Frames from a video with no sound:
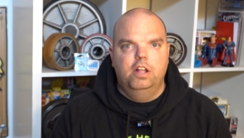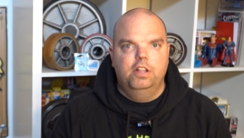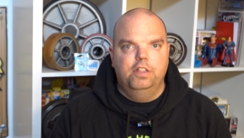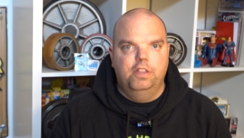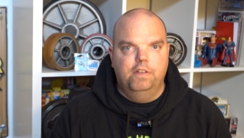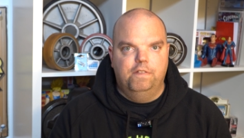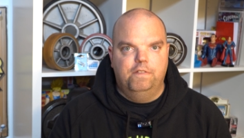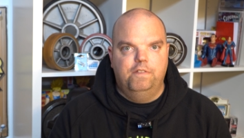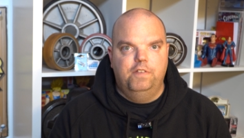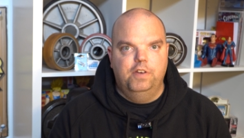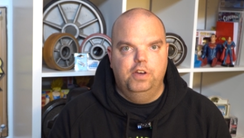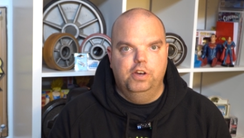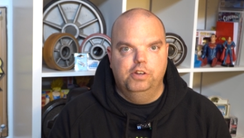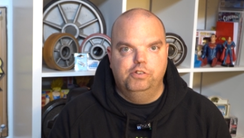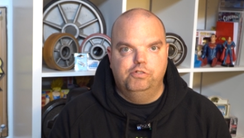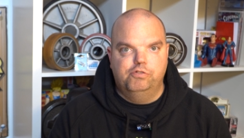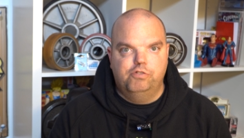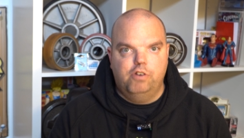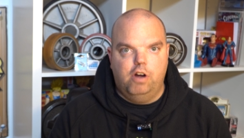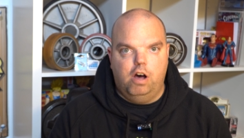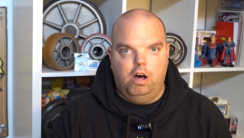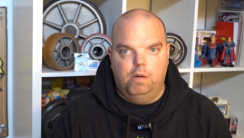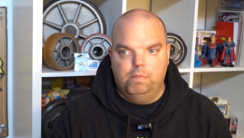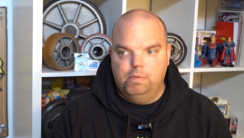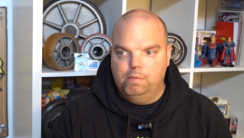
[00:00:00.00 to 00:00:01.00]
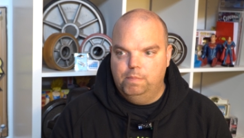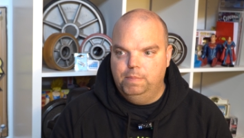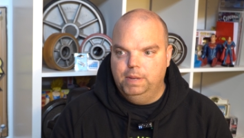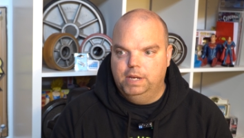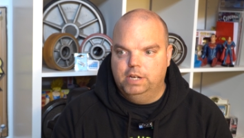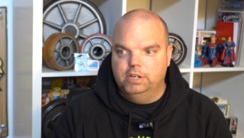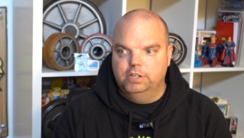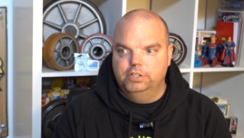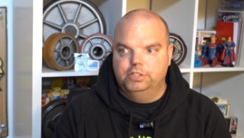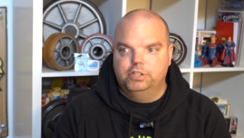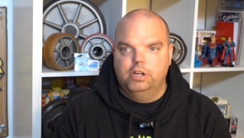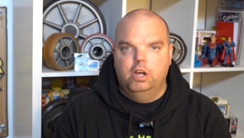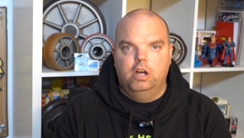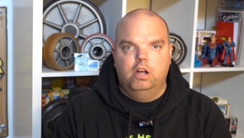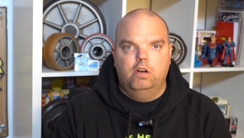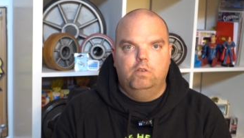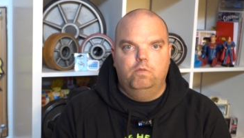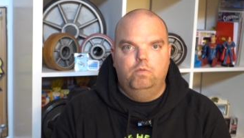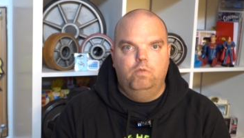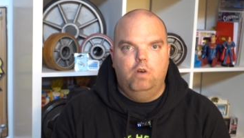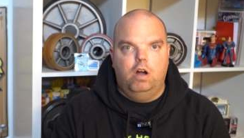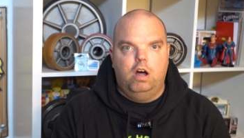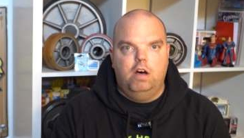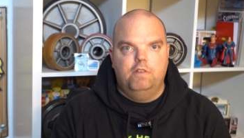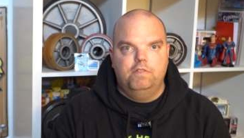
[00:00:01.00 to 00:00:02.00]
the third drop, because
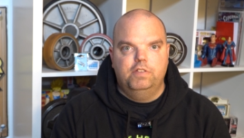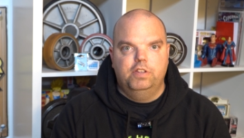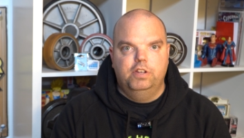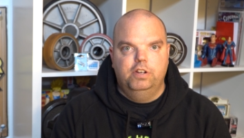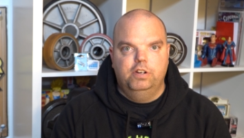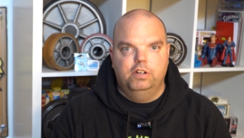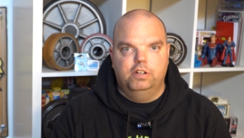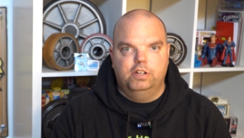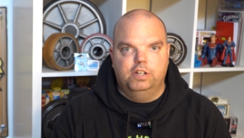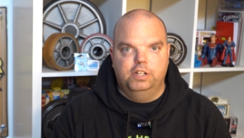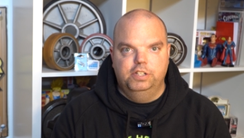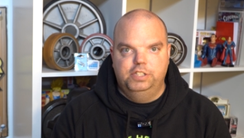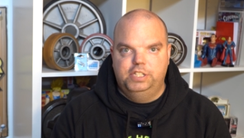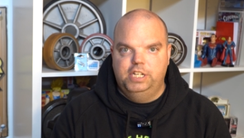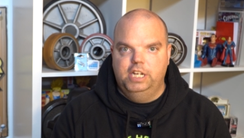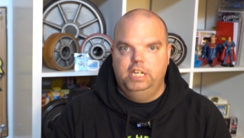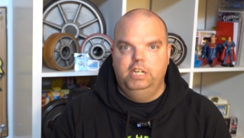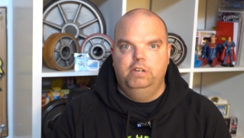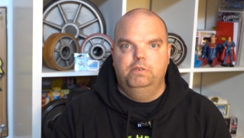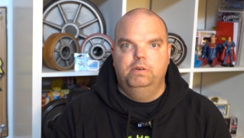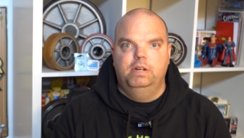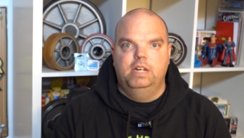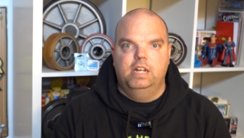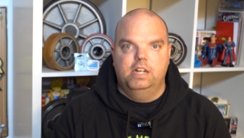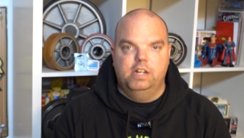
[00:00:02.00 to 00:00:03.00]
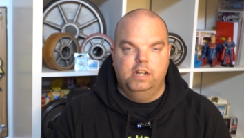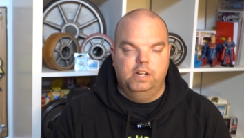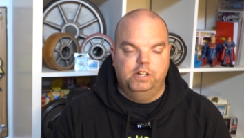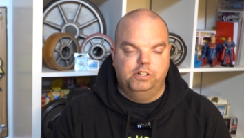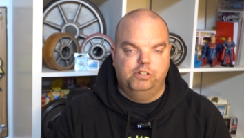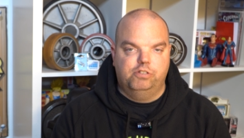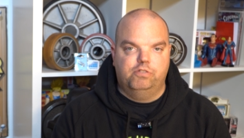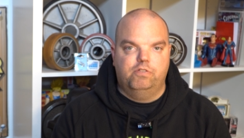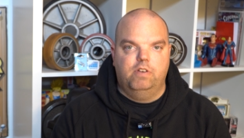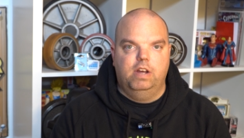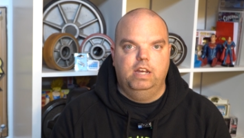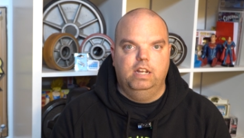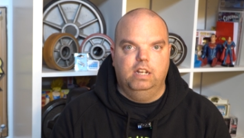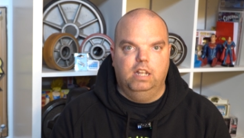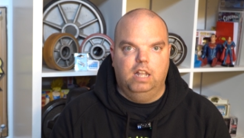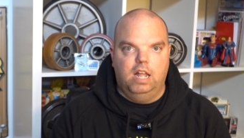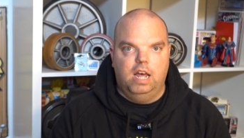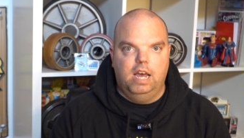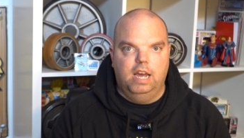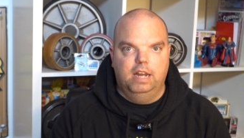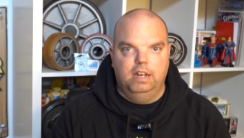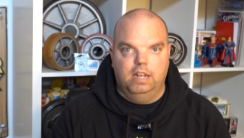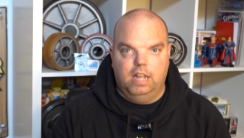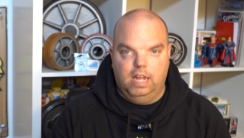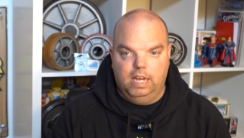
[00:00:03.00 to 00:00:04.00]
rather than continuing in a straight
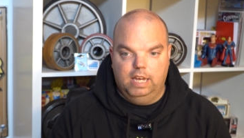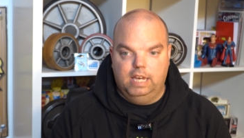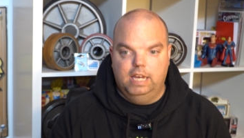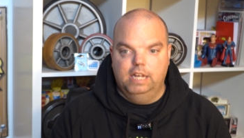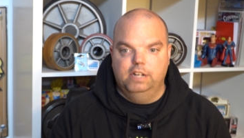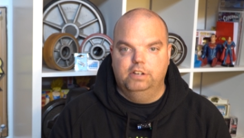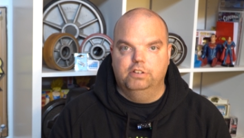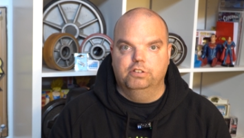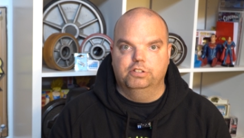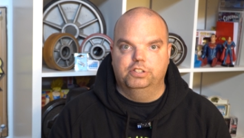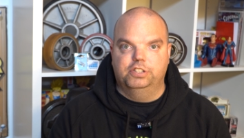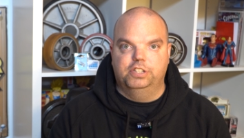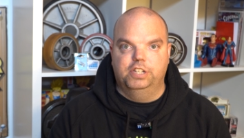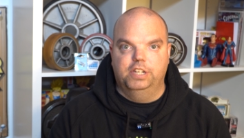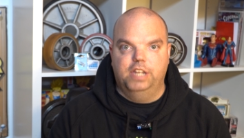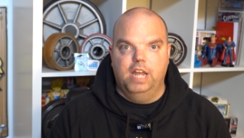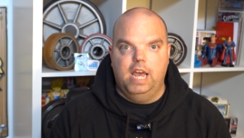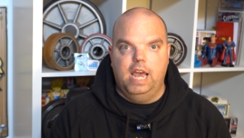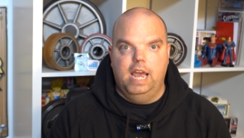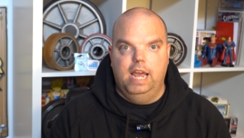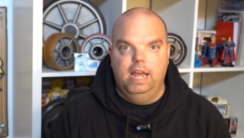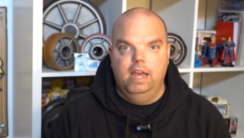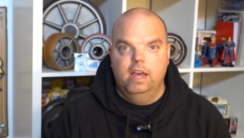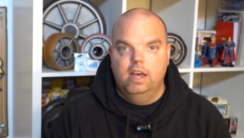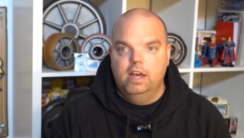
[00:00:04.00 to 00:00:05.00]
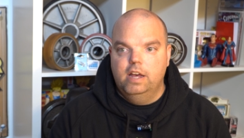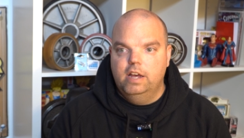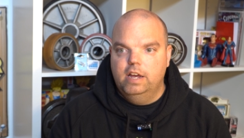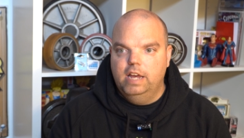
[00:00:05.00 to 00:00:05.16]
line like it does today,